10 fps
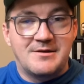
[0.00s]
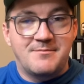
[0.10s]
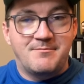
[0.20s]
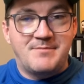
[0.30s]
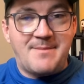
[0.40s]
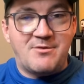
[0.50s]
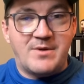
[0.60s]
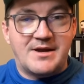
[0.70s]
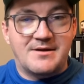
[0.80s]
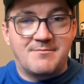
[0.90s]
Maybe
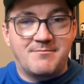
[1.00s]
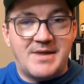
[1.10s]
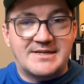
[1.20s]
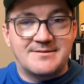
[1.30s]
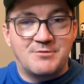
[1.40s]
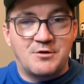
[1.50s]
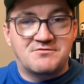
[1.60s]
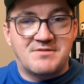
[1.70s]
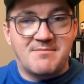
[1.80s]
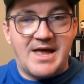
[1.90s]
we can make some moves
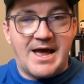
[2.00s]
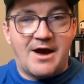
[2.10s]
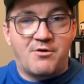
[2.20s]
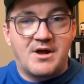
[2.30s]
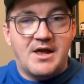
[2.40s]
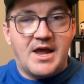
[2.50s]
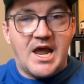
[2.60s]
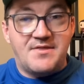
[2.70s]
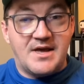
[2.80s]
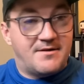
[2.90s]
with him now.
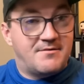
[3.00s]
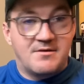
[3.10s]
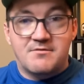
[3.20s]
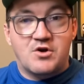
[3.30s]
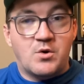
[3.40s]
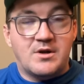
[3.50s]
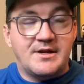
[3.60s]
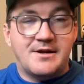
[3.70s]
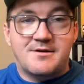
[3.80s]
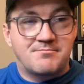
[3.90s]
And then
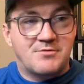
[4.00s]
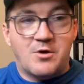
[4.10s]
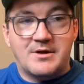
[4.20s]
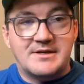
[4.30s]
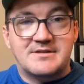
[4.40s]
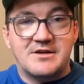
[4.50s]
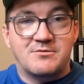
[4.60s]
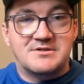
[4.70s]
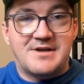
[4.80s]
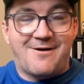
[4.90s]
Kotelík's deal
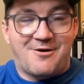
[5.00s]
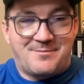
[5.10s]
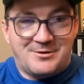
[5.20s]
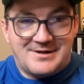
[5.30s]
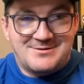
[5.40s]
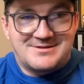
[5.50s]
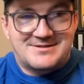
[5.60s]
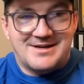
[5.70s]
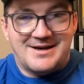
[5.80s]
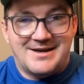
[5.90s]
was terrible.
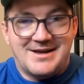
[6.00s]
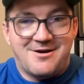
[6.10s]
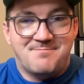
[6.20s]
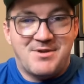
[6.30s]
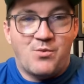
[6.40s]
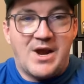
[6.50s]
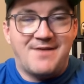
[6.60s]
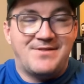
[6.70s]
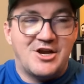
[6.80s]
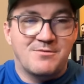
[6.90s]
He'd been waived
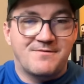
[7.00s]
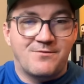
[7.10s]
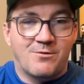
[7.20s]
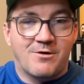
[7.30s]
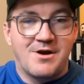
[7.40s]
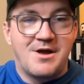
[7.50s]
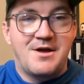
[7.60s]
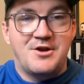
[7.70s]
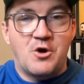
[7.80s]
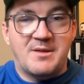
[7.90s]
the year before.
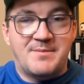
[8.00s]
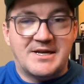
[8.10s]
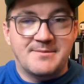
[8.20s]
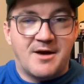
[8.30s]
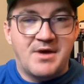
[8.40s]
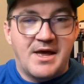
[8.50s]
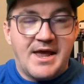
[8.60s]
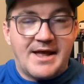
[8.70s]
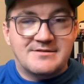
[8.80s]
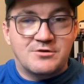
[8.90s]
Nobody picked him up.
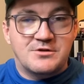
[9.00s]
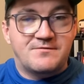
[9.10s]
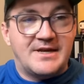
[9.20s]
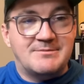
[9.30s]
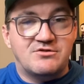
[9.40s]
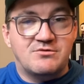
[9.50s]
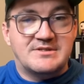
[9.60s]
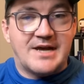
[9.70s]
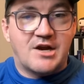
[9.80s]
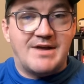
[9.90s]
And so the Flames threw a
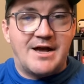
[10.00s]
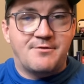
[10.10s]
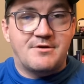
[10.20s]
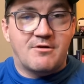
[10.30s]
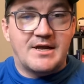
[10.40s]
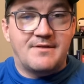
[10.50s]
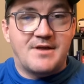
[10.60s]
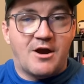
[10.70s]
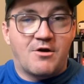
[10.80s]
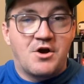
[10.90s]
second rounder in
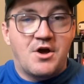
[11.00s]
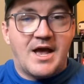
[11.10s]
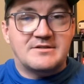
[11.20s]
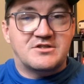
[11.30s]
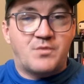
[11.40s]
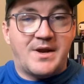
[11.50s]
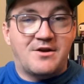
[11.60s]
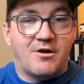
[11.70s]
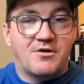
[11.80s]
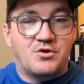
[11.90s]
there as a
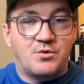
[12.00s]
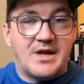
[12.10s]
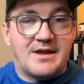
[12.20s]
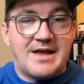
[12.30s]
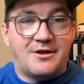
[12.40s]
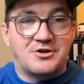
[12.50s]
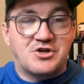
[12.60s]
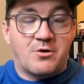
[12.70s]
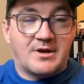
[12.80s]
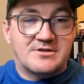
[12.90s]
sweetener to get Aleš
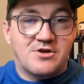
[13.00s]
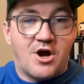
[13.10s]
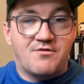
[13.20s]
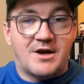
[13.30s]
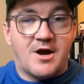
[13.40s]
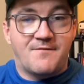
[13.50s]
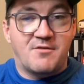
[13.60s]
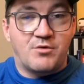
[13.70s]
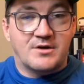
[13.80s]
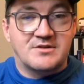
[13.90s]
Kotelík's contract off their
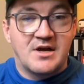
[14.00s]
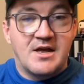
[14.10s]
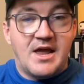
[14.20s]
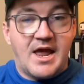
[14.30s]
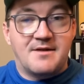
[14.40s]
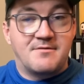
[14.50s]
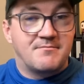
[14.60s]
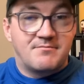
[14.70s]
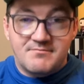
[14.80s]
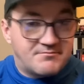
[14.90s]
books. And
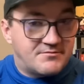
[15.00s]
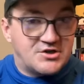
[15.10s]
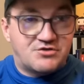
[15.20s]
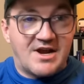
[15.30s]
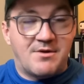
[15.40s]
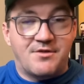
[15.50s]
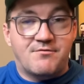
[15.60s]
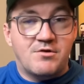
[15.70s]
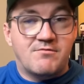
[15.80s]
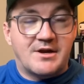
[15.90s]
this trade went
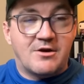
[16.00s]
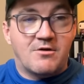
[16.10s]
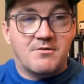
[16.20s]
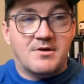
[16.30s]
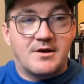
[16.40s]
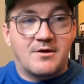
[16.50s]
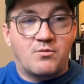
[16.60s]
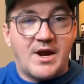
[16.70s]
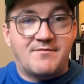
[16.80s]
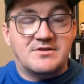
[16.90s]
through. Regehr
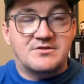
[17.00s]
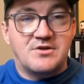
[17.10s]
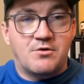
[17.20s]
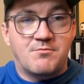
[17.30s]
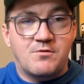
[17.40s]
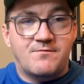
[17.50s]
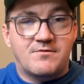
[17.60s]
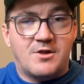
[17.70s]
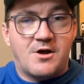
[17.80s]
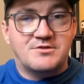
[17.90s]
waived his no move
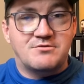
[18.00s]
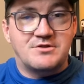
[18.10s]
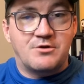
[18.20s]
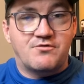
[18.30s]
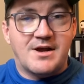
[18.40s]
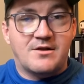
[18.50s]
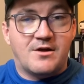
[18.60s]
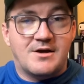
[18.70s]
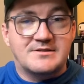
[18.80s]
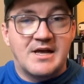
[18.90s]
clause or his no trade
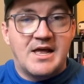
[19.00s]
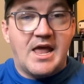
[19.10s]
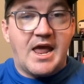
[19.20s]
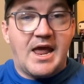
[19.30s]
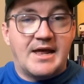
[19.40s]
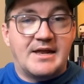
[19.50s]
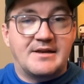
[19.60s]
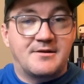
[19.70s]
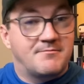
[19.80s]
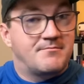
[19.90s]
clause,
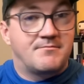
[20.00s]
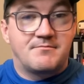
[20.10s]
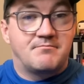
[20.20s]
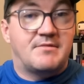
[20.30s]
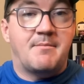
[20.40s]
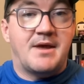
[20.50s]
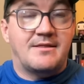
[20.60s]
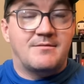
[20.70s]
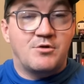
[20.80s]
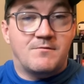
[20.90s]
and they made
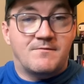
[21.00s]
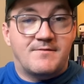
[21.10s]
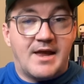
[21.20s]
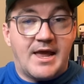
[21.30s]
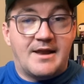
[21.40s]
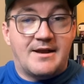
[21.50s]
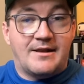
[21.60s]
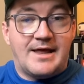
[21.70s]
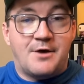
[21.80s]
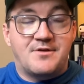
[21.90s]
the move. And it
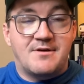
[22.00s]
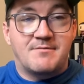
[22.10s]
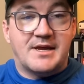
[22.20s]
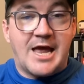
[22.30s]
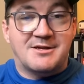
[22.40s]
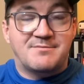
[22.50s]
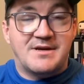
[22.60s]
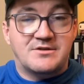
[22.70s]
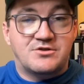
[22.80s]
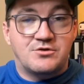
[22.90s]
allowed them the cap
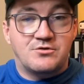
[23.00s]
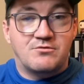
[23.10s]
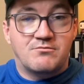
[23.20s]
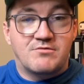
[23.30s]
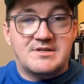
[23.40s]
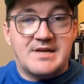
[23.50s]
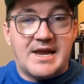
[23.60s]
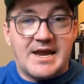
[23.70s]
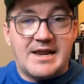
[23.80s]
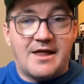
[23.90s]
space to
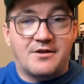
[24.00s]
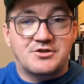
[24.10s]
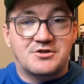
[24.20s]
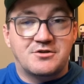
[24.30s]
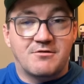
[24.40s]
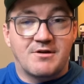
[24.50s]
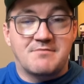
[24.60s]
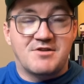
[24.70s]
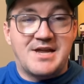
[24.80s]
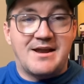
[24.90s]
retain Alex
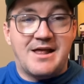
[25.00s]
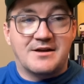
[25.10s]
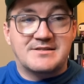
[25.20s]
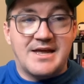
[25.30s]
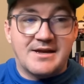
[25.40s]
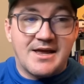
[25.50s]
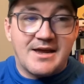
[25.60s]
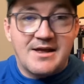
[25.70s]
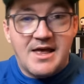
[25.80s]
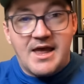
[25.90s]

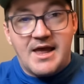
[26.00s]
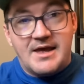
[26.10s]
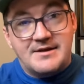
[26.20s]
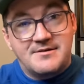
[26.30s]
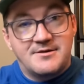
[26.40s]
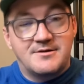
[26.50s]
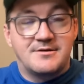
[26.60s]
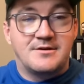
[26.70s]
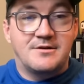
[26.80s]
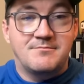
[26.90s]
Tanguay, and
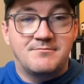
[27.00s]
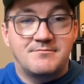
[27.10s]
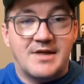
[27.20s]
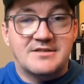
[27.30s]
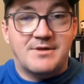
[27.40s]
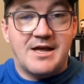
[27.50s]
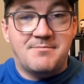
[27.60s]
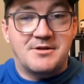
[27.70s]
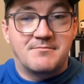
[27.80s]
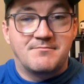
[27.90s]
that's what happened.